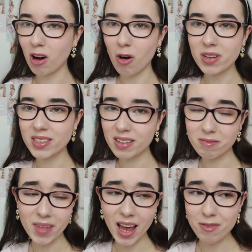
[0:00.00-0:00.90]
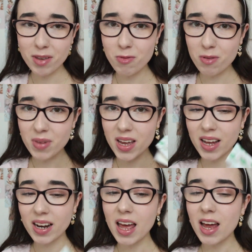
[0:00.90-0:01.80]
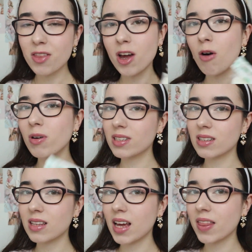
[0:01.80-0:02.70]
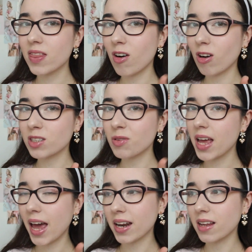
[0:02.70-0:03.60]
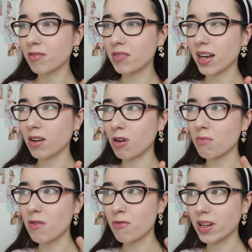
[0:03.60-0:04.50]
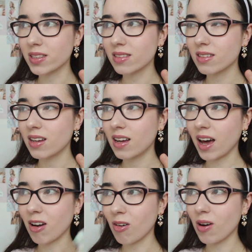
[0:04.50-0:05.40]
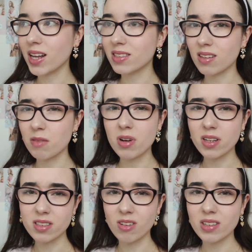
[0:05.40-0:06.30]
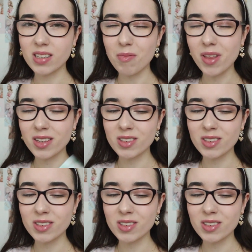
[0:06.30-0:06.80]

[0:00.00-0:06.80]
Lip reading: always have them with me, and they're also really handy if like one of my friends, I don't know, has a blister or something.